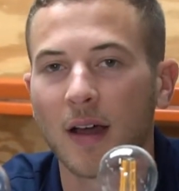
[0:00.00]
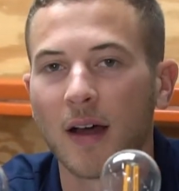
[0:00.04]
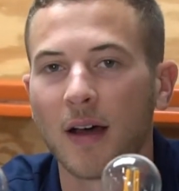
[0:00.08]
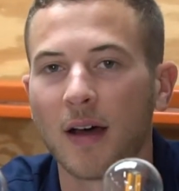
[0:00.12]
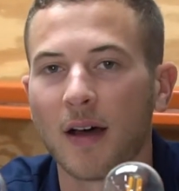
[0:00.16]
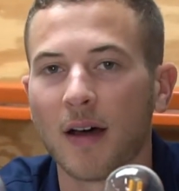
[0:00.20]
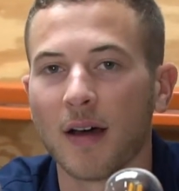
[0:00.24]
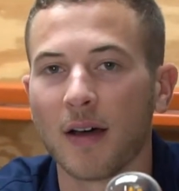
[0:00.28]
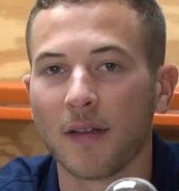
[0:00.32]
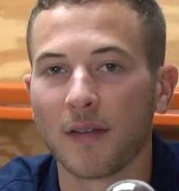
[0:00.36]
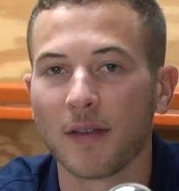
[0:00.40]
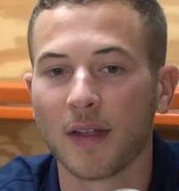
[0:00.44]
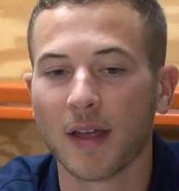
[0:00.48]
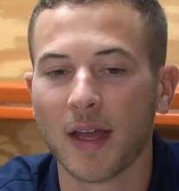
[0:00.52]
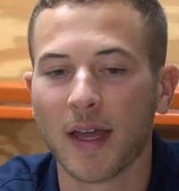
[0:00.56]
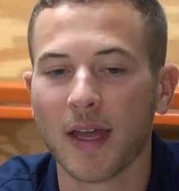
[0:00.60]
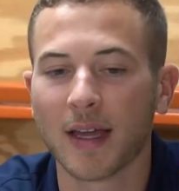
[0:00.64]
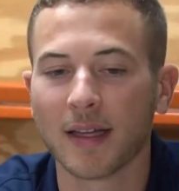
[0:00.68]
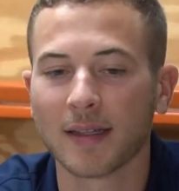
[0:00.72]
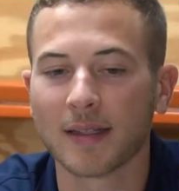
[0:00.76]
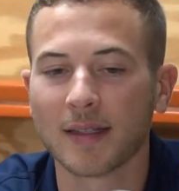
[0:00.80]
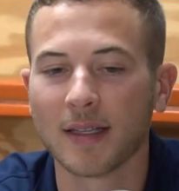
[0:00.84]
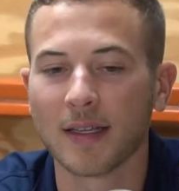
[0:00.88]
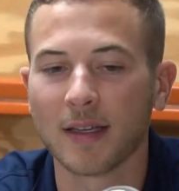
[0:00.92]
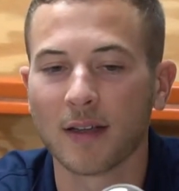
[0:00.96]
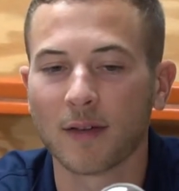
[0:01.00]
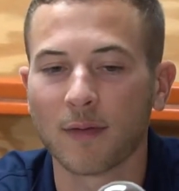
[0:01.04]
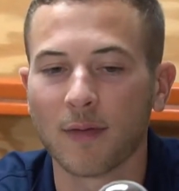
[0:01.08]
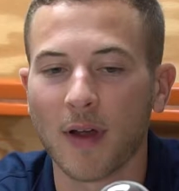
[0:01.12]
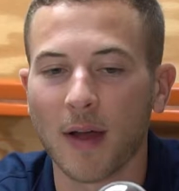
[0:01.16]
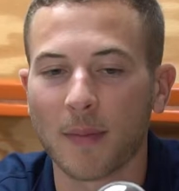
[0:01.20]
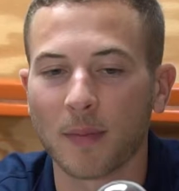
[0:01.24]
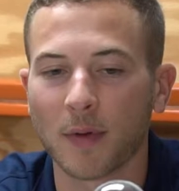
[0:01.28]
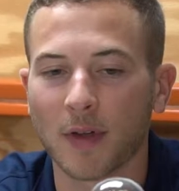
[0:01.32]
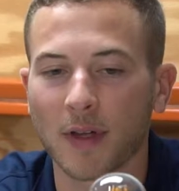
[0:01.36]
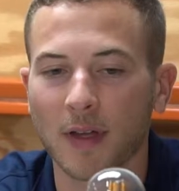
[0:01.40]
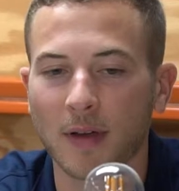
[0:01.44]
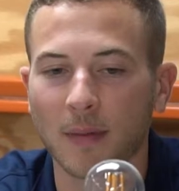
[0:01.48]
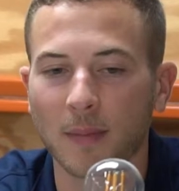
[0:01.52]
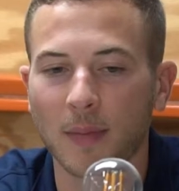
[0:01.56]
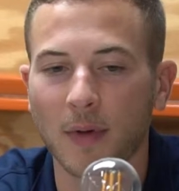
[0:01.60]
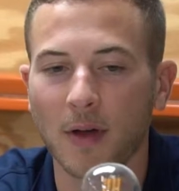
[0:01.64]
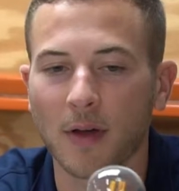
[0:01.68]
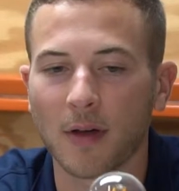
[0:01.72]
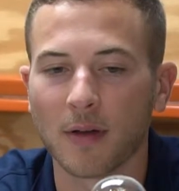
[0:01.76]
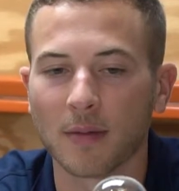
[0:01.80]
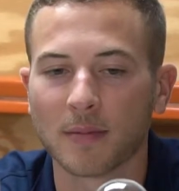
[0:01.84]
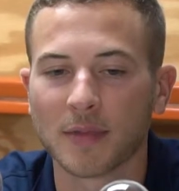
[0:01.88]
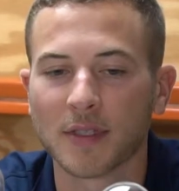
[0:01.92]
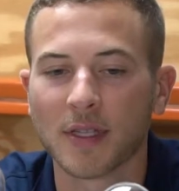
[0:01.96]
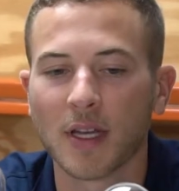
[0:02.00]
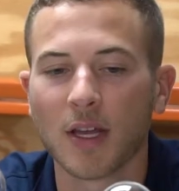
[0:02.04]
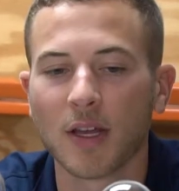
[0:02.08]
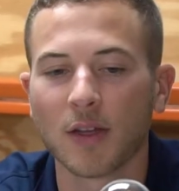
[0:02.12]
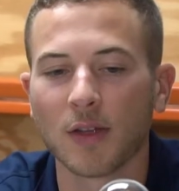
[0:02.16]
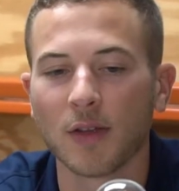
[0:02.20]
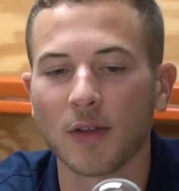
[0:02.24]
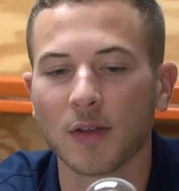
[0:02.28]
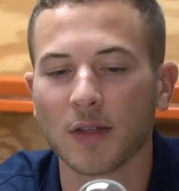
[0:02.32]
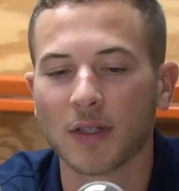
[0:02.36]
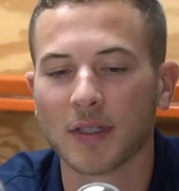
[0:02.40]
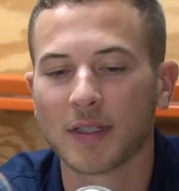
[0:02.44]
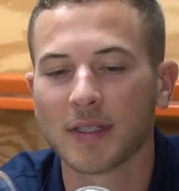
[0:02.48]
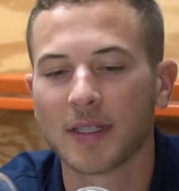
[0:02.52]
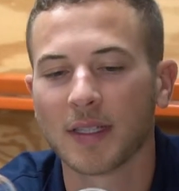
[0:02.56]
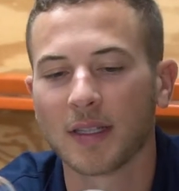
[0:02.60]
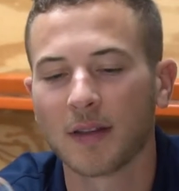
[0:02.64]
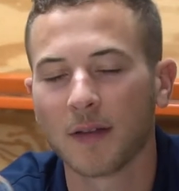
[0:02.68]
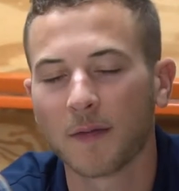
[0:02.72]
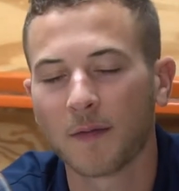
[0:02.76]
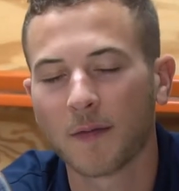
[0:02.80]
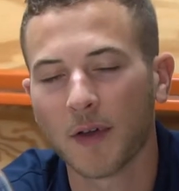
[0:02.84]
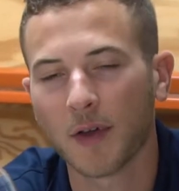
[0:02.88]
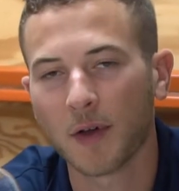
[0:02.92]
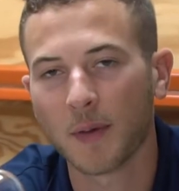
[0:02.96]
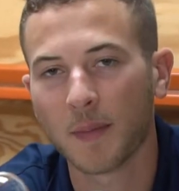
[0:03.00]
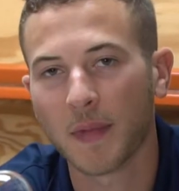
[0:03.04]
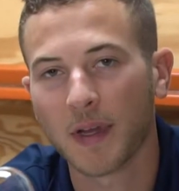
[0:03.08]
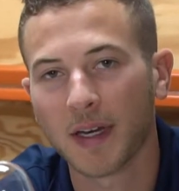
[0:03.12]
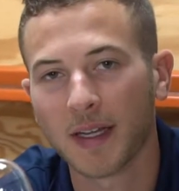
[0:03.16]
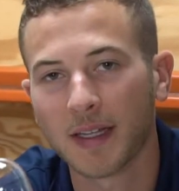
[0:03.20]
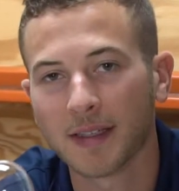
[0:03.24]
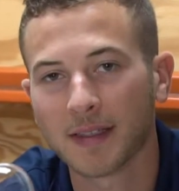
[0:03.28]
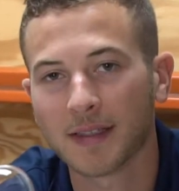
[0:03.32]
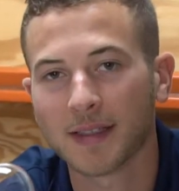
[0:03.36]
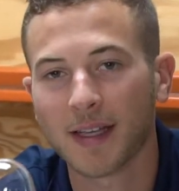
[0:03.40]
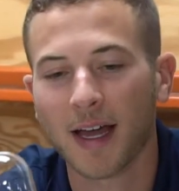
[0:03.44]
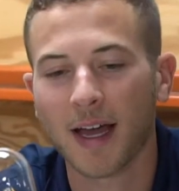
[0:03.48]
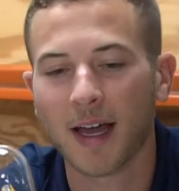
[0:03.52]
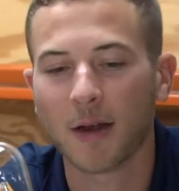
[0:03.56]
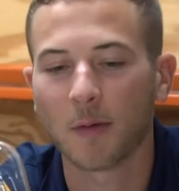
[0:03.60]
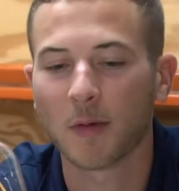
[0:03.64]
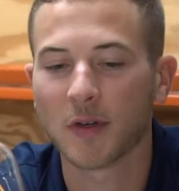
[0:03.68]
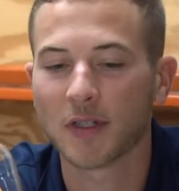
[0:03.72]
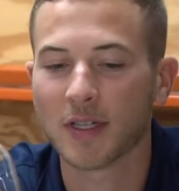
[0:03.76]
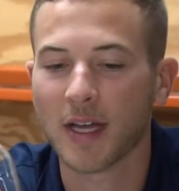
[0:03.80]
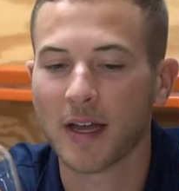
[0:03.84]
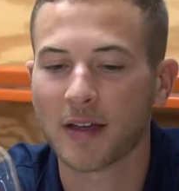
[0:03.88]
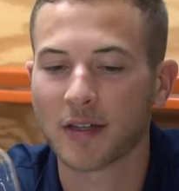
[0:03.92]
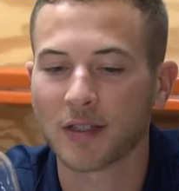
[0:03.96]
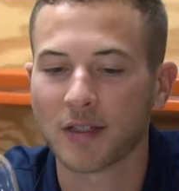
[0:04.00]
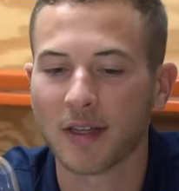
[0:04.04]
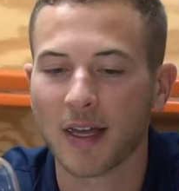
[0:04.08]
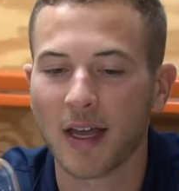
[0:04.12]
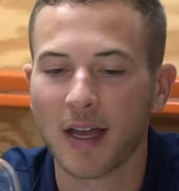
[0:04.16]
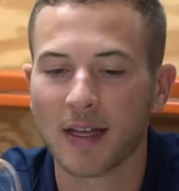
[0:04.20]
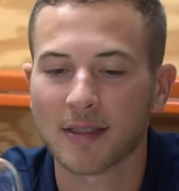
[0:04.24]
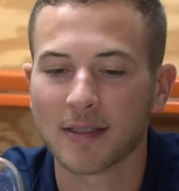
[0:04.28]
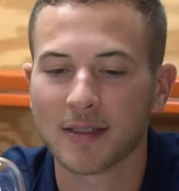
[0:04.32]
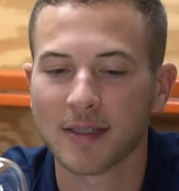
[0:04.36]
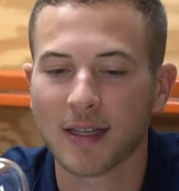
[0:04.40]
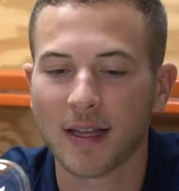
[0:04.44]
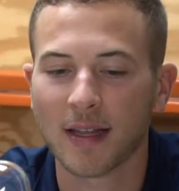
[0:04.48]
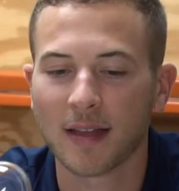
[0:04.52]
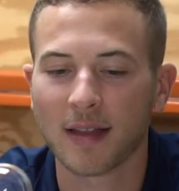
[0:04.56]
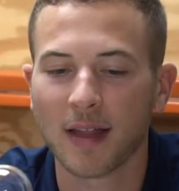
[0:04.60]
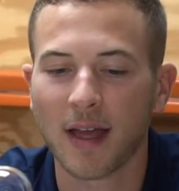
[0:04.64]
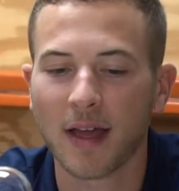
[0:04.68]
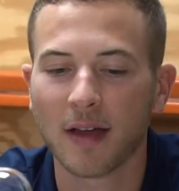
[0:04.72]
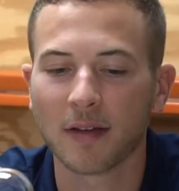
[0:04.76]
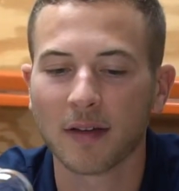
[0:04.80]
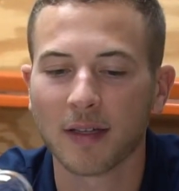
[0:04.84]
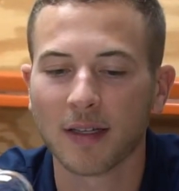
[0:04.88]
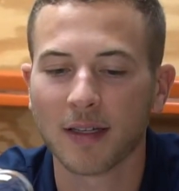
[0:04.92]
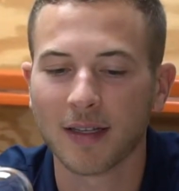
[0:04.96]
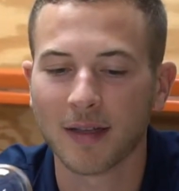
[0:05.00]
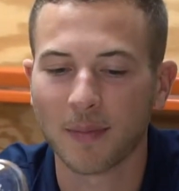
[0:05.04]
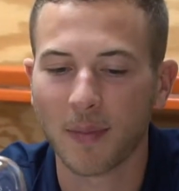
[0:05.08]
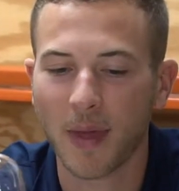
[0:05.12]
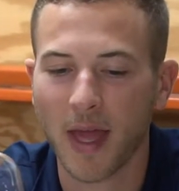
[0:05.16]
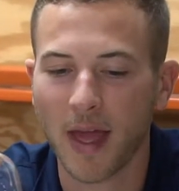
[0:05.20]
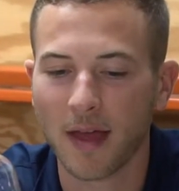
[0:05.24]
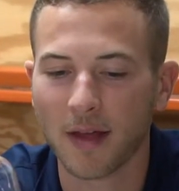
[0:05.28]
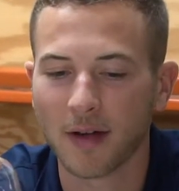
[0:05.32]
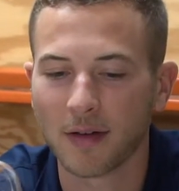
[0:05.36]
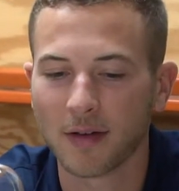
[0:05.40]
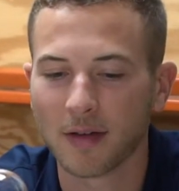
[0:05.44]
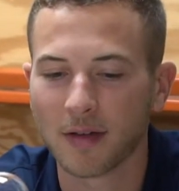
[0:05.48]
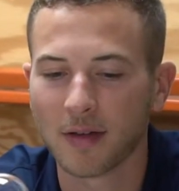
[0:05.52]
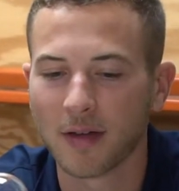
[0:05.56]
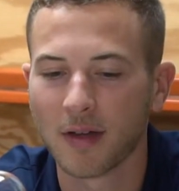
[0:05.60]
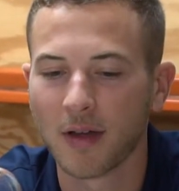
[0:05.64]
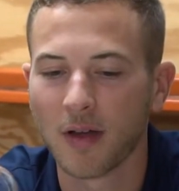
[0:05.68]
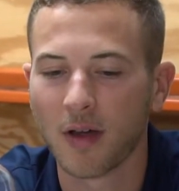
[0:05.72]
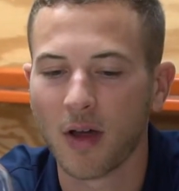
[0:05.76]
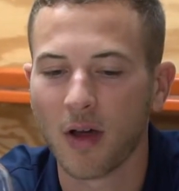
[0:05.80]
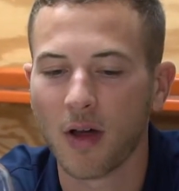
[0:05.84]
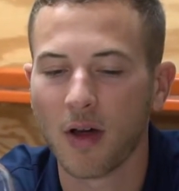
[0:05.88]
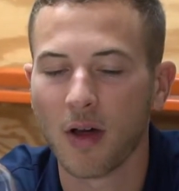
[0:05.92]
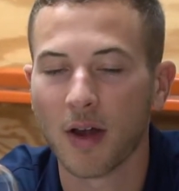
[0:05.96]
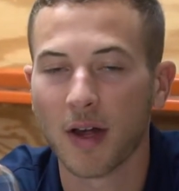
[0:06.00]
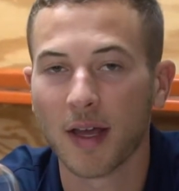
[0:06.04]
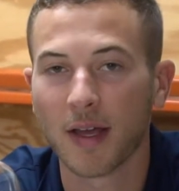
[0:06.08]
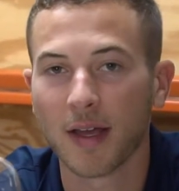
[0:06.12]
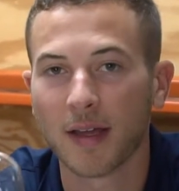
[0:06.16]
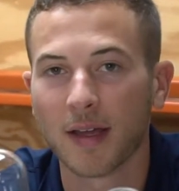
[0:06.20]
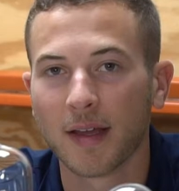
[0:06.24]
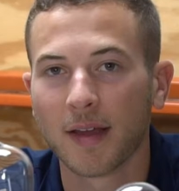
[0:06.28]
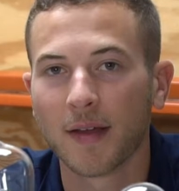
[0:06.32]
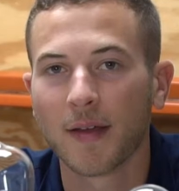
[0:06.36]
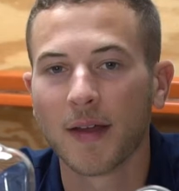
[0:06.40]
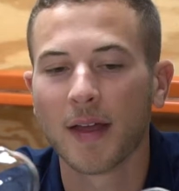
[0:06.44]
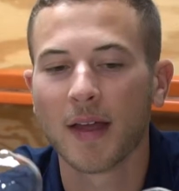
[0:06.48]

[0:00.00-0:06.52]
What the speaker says: The antique replica bulbs, you can see the filament inside, which actually has the LED panel on it,